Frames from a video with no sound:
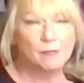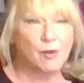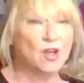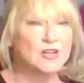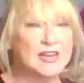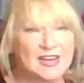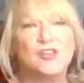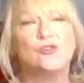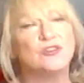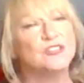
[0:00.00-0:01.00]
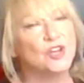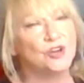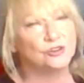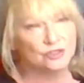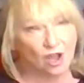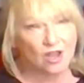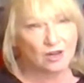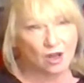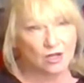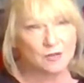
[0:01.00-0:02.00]
by letting your internal
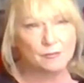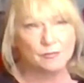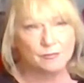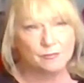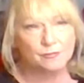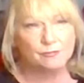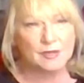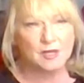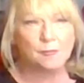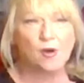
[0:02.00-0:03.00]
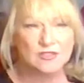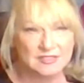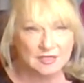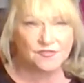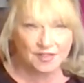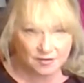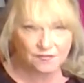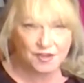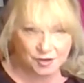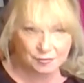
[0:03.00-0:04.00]
dialogue be a positive thing
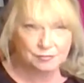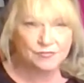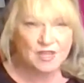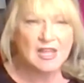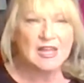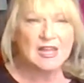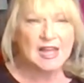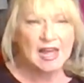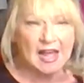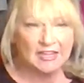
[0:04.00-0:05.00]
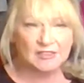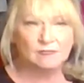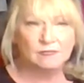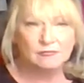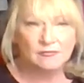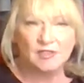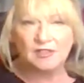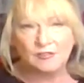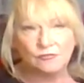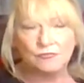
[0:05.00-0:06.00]
for you and
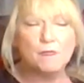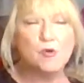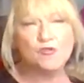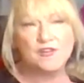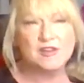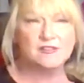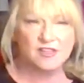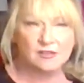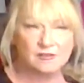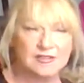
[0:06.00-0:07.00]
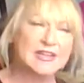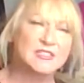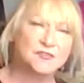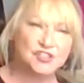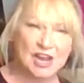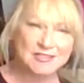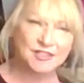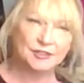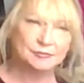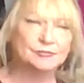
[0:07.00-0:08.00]
removing the negative
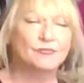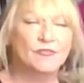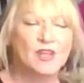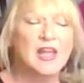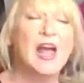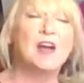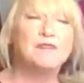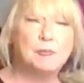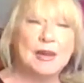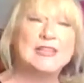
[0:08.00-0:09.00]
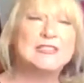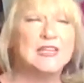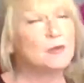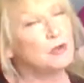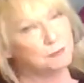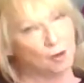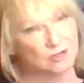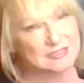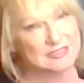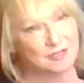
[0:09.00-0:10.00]
chatter and replacing it with
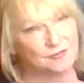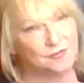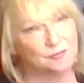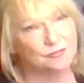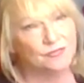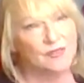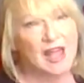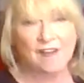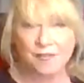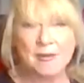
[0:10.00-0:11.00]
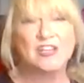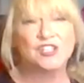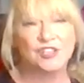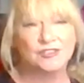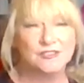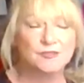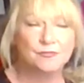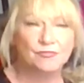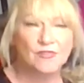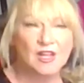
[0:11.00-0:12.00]
positive affirmations
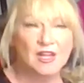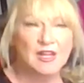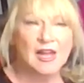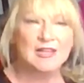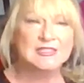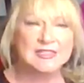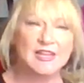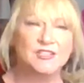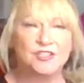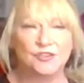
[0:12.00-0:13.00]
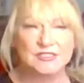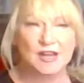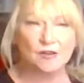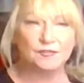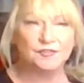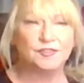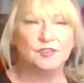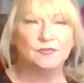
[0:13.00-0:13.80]
and saying to yourself,